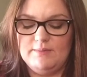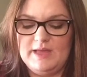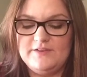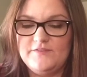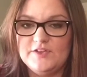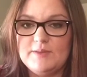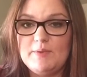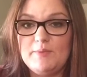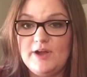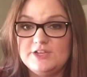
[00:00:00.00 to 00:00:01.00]
and filled up
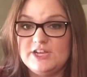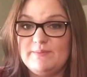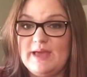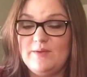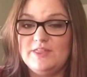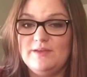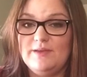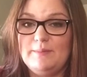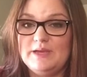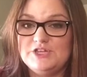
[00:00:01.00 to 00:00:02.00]
a project bag with
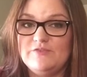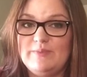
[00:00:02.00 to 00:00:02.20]
a bunch of